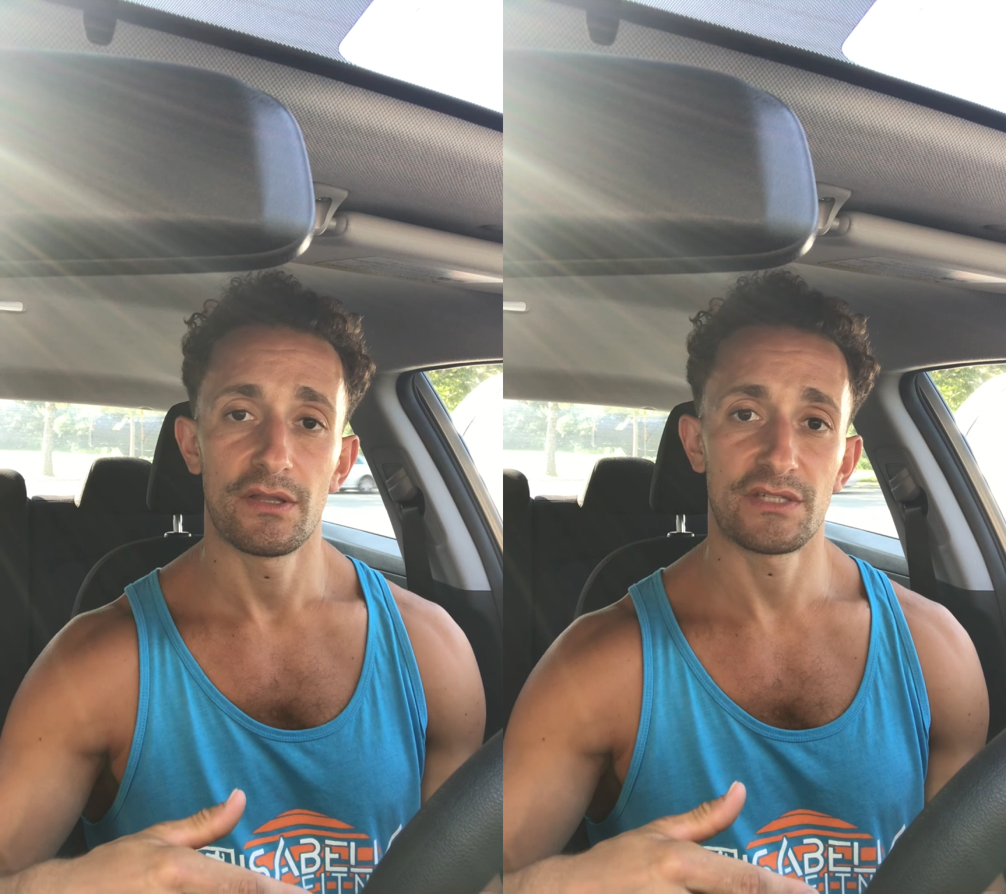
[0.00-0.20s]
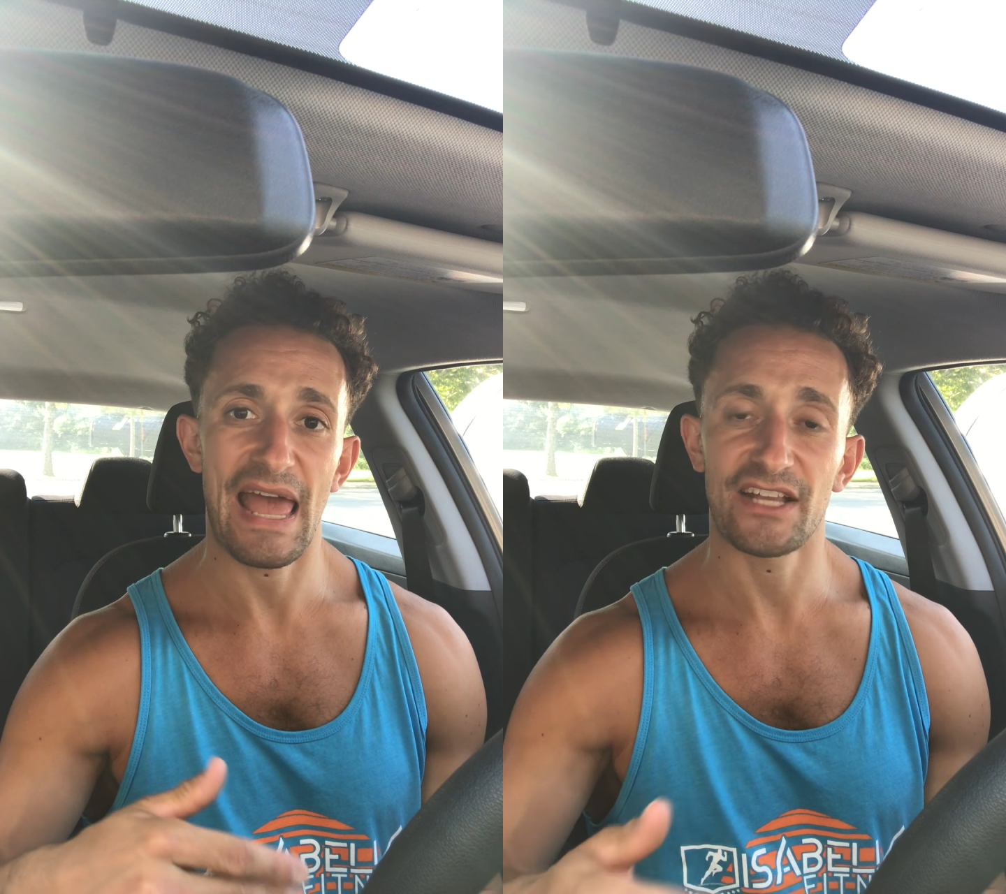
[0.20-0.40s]

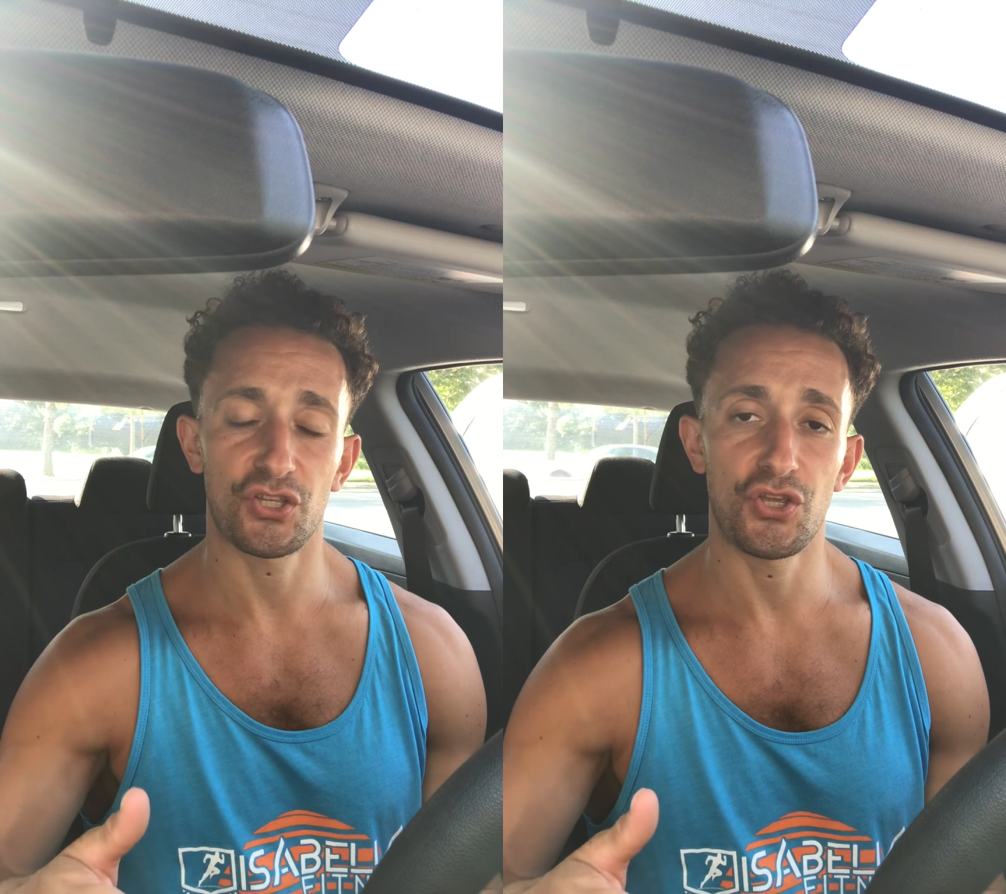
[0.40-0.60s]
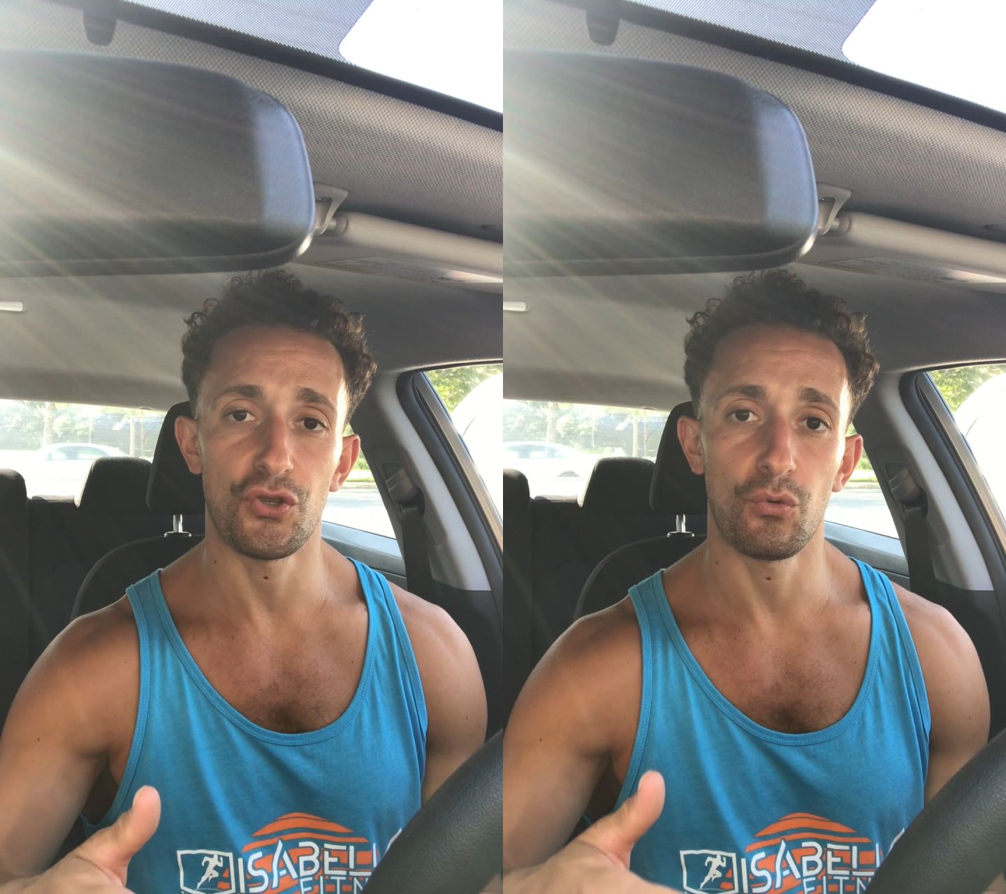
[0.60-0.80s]
to
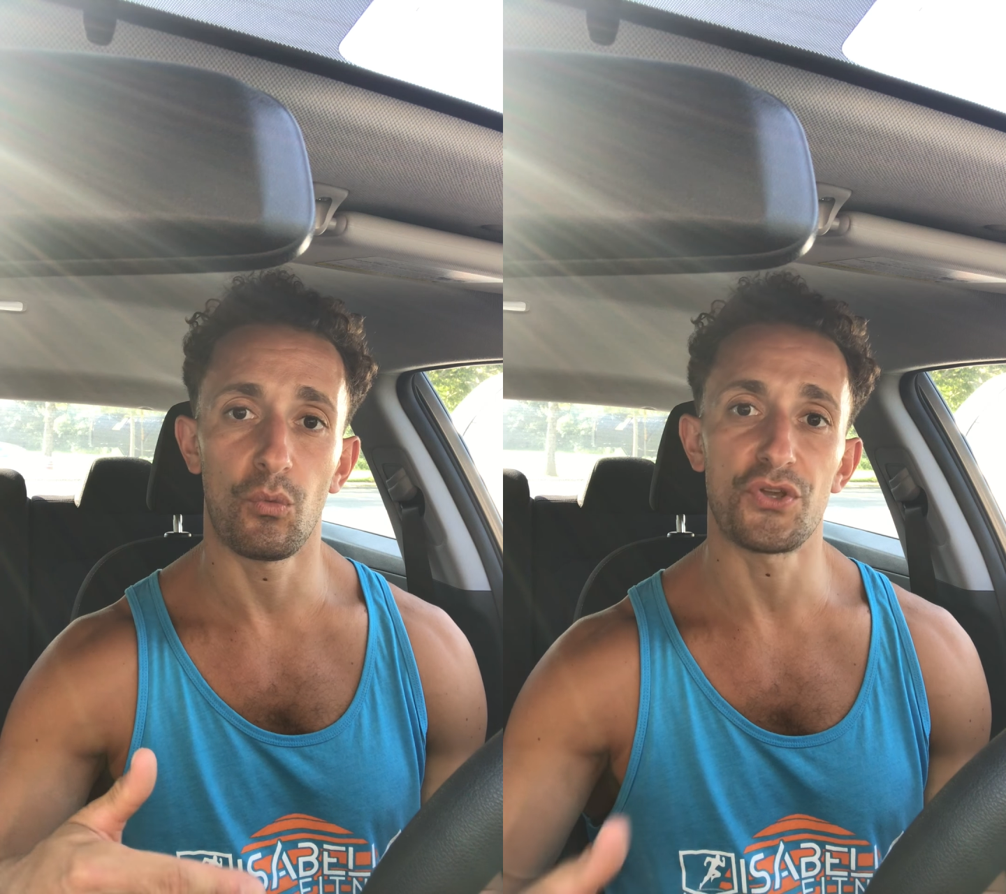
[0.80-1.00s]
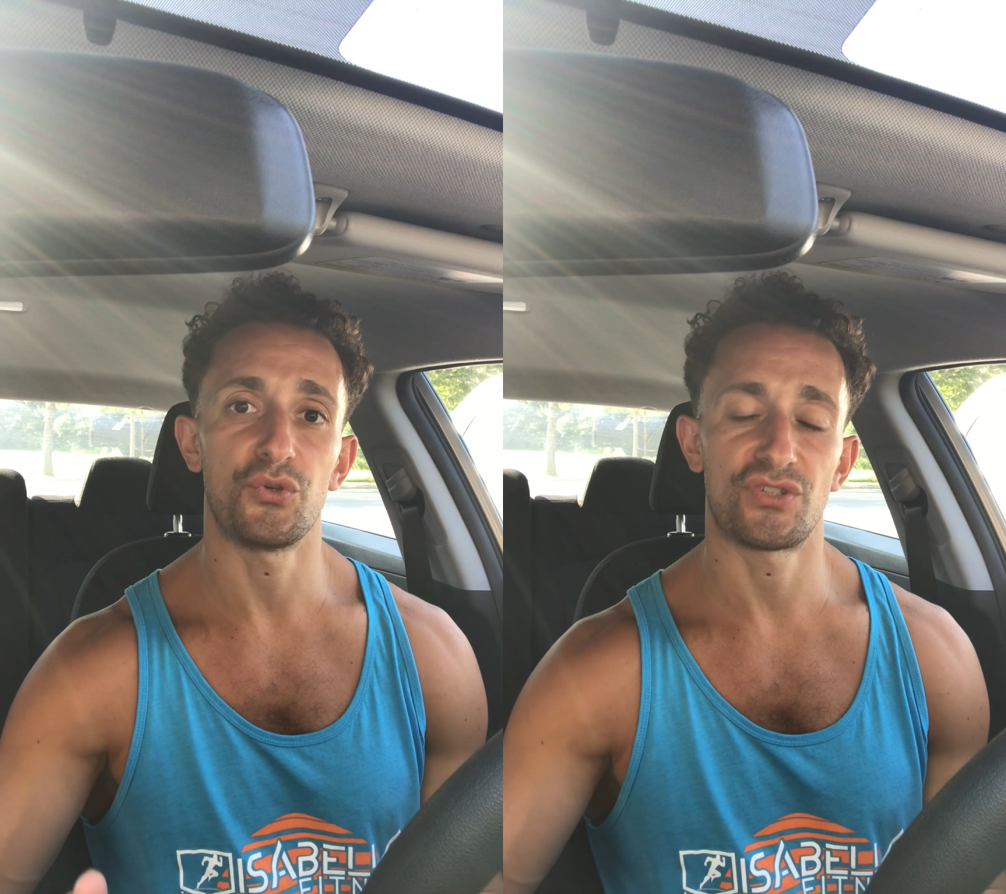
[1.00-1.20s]
execute
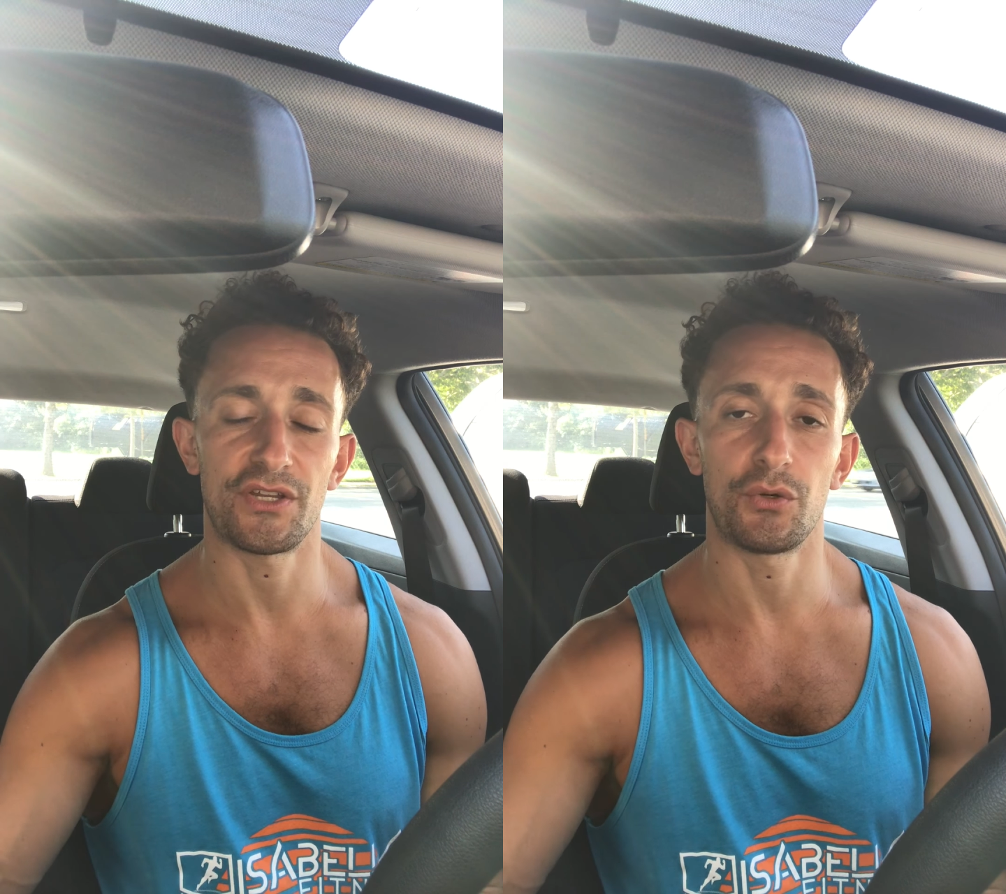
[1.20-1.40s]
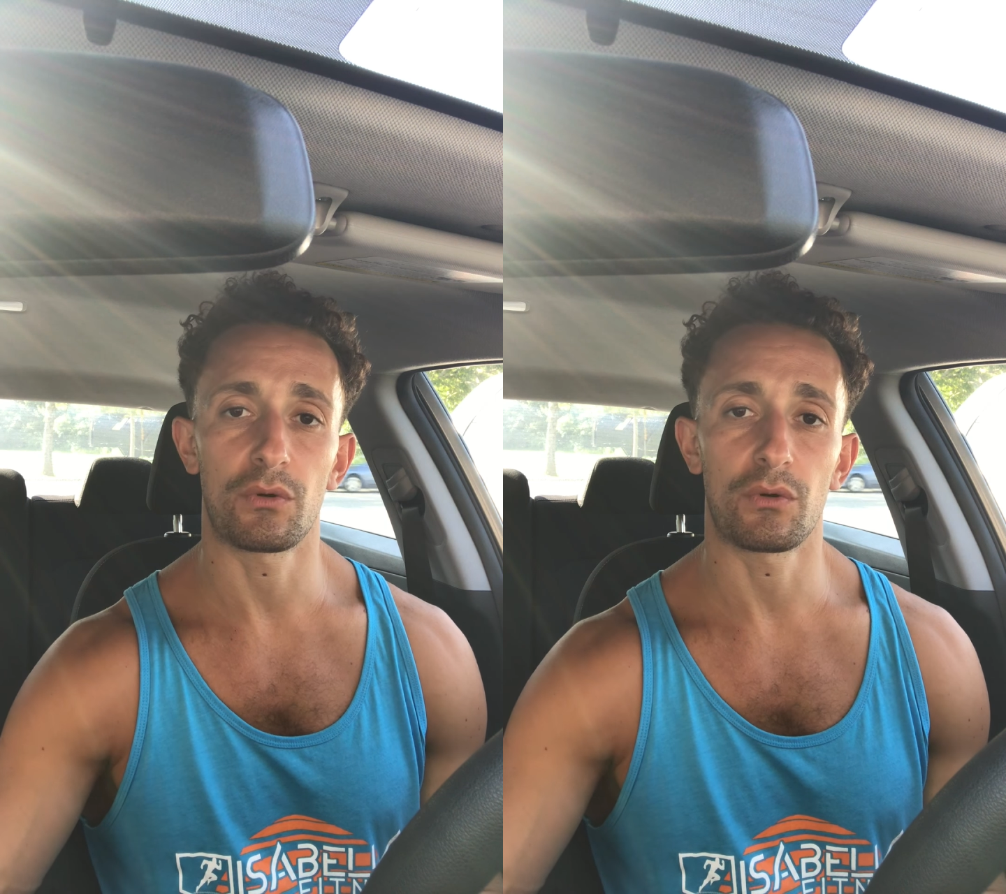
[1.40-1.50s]
what you said